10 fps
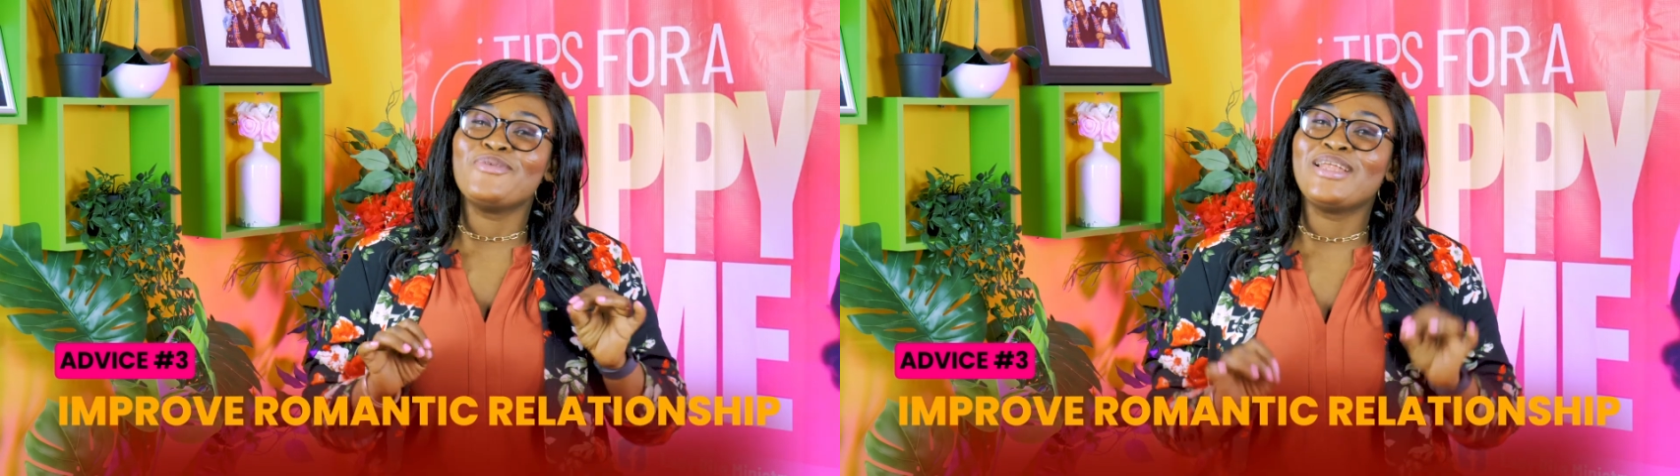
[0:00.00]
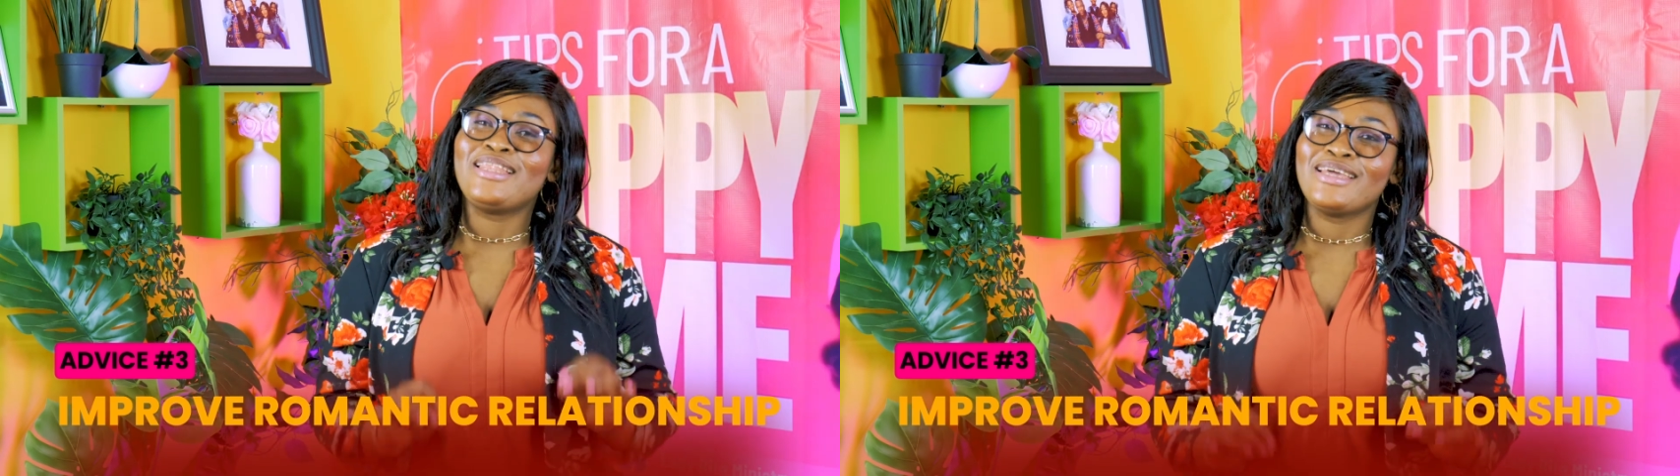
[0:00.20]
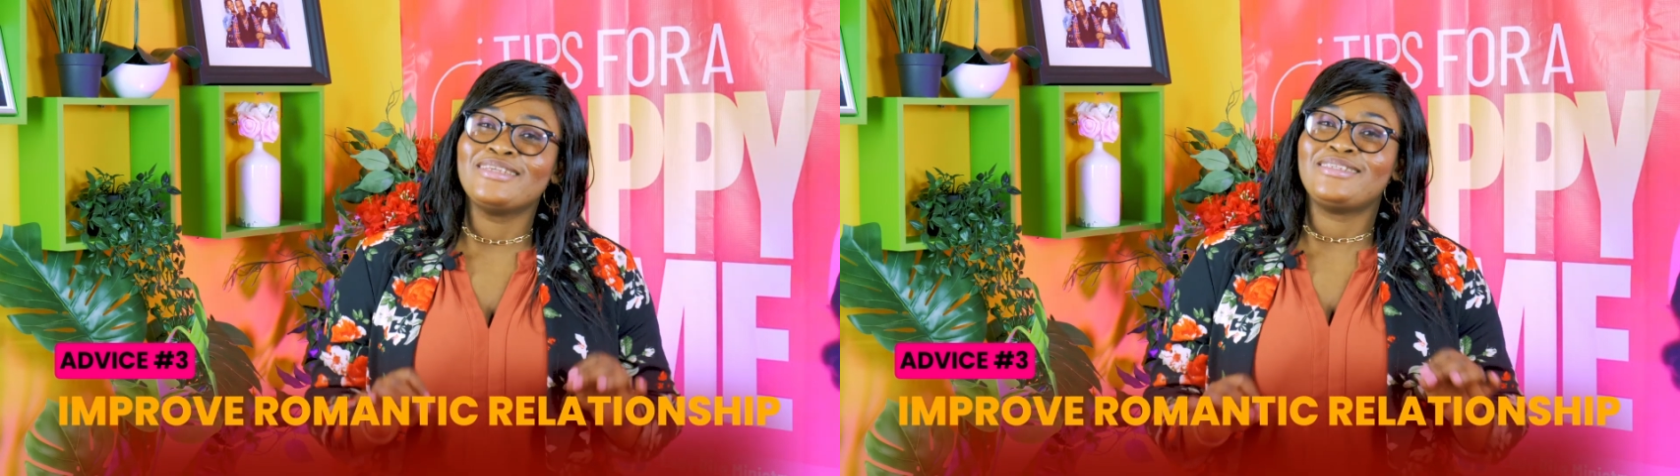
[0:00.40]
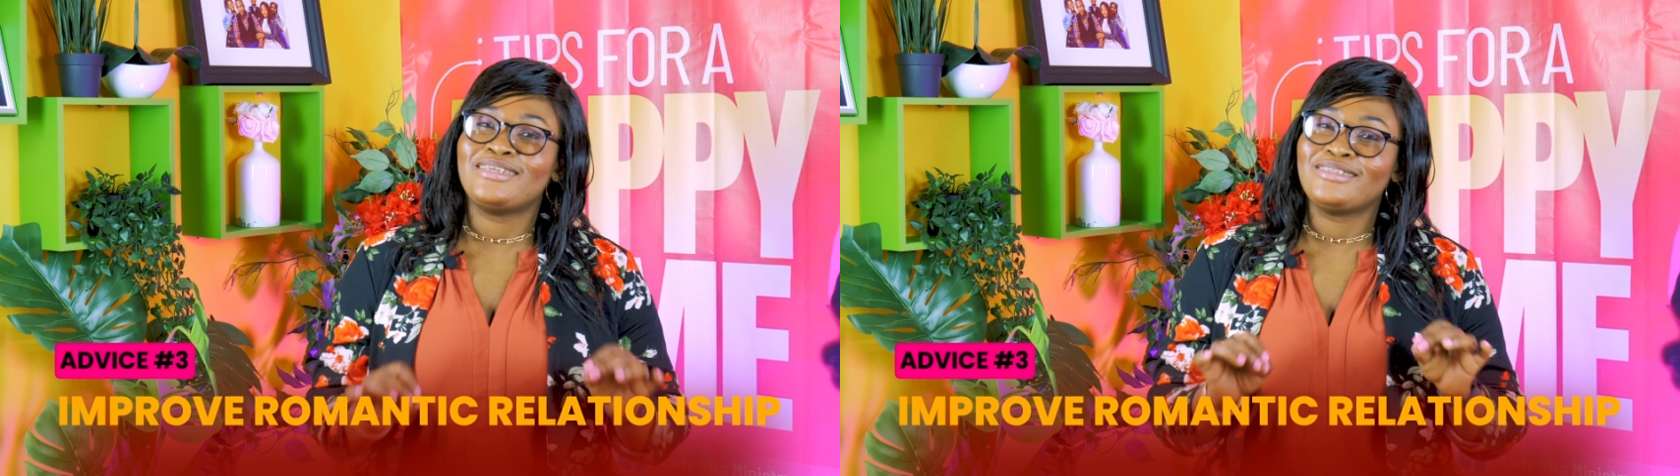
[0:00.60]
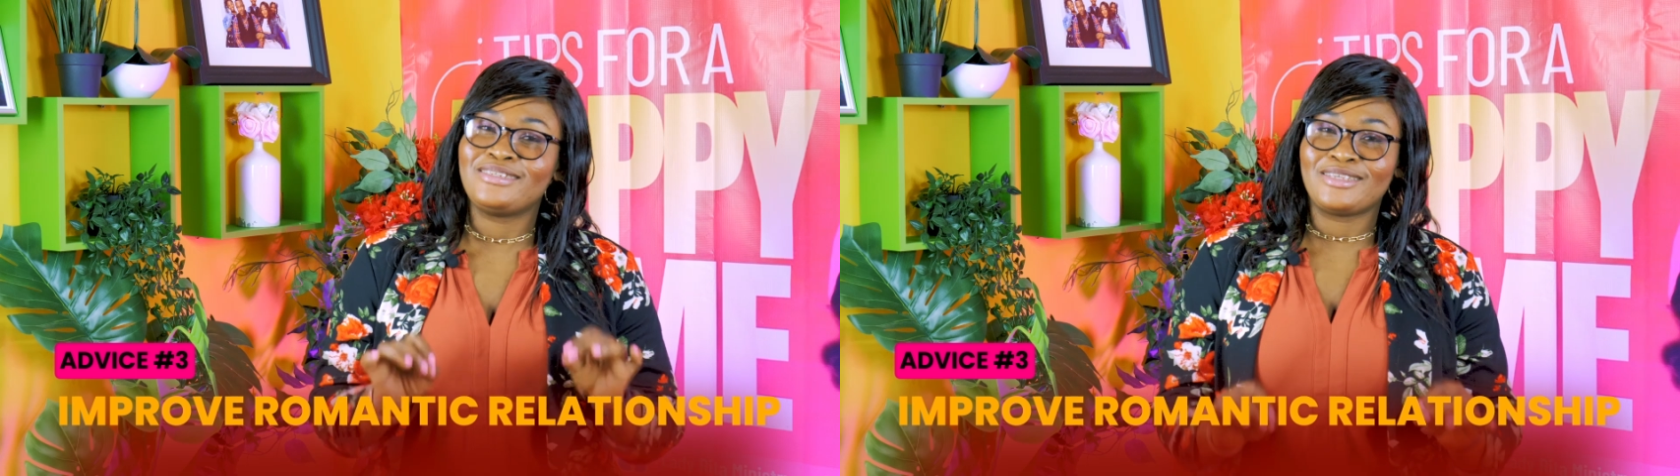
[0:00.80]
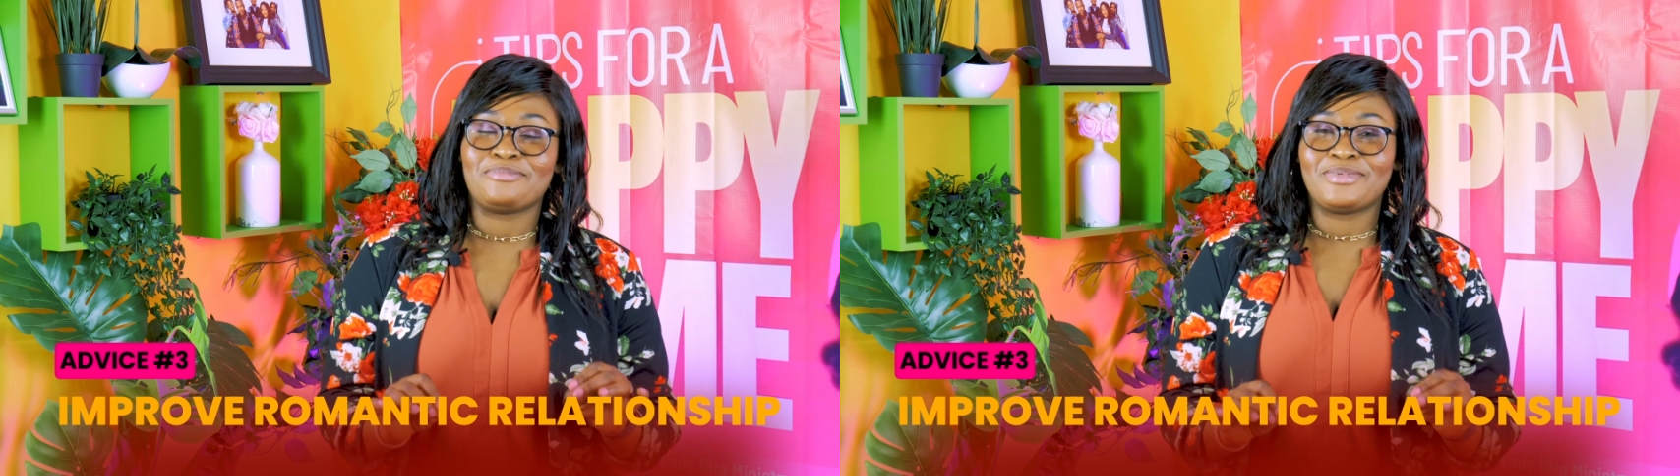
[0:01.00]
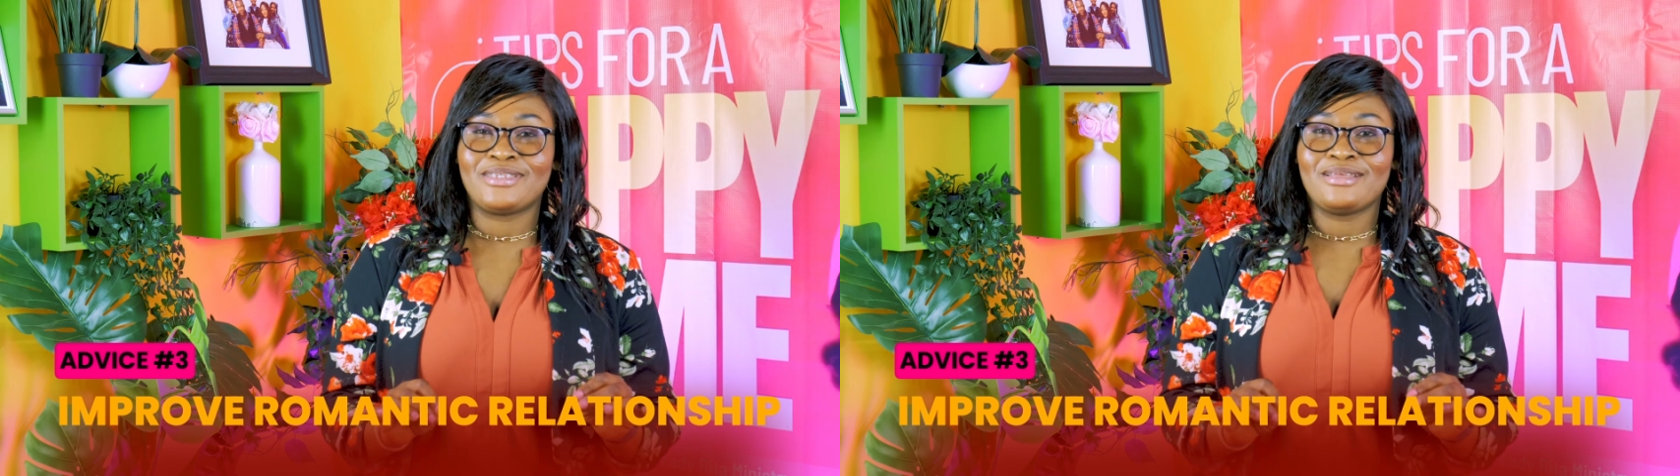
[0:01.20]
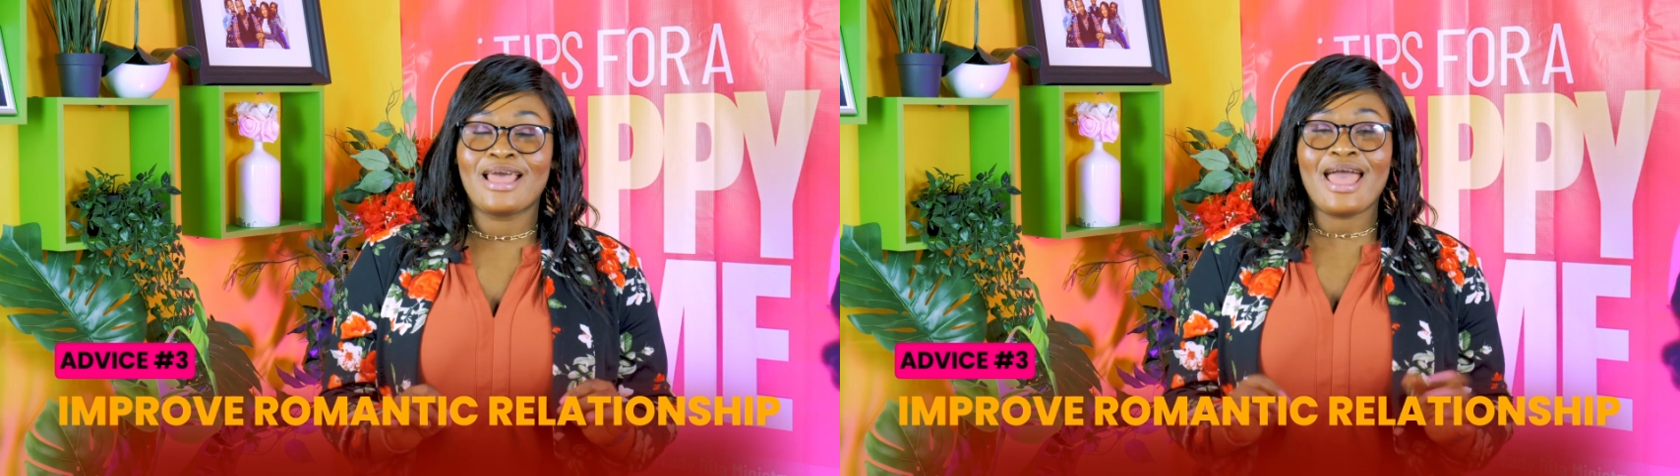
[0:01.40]

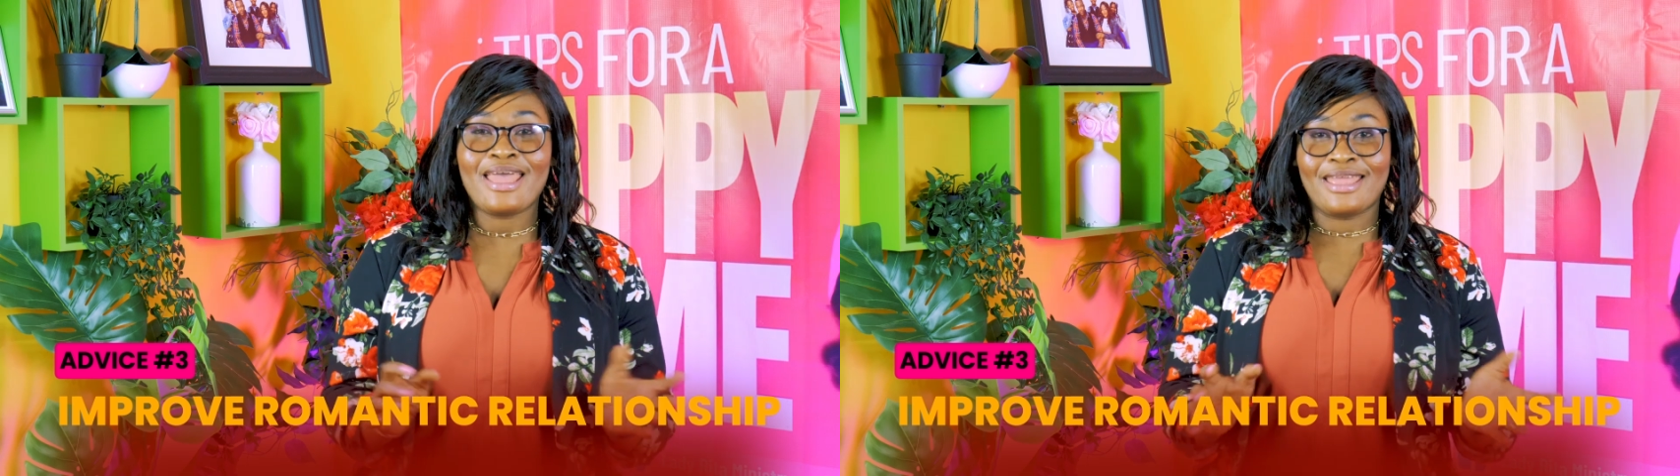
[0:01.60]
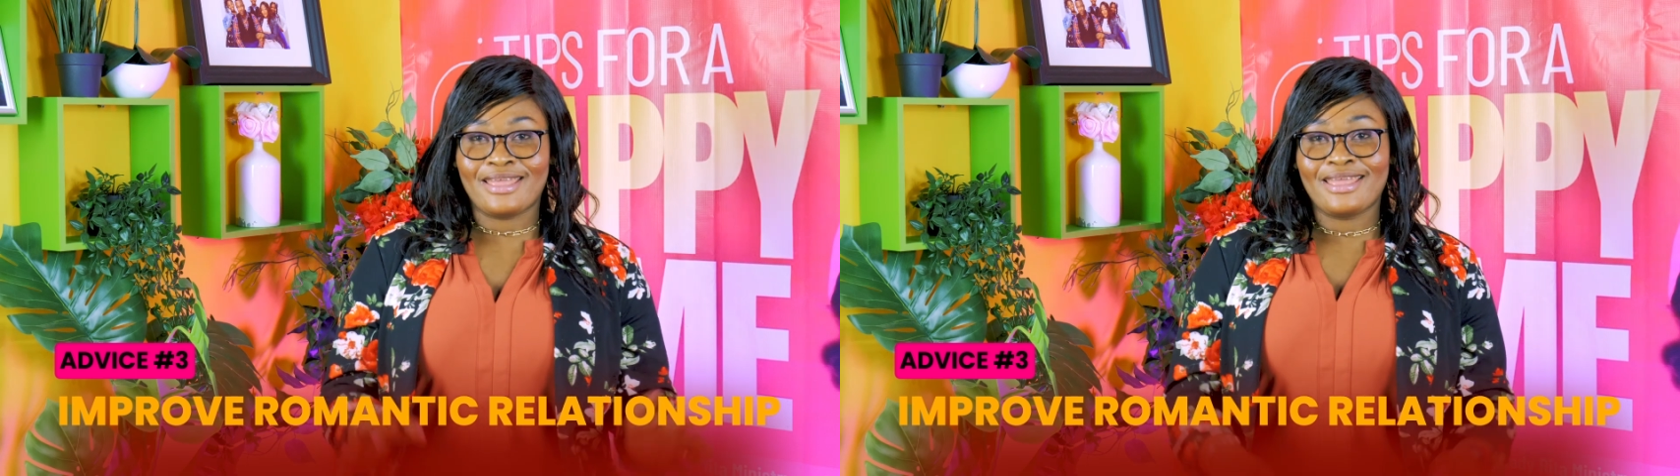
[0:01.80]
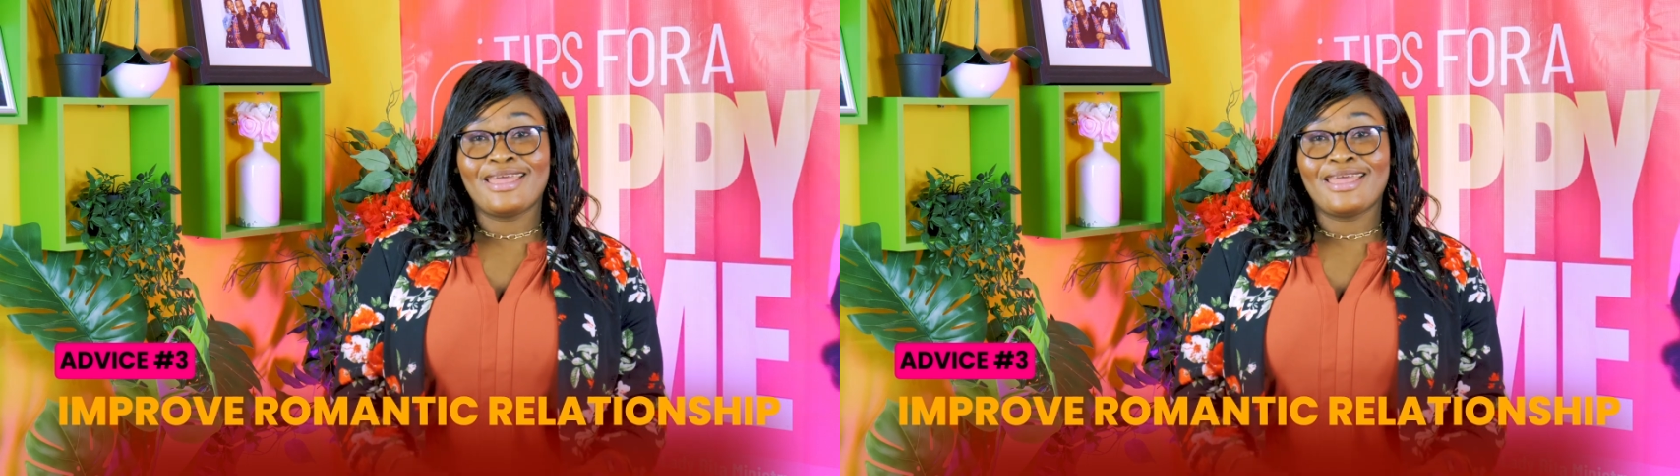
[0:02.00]
relationships. Hey!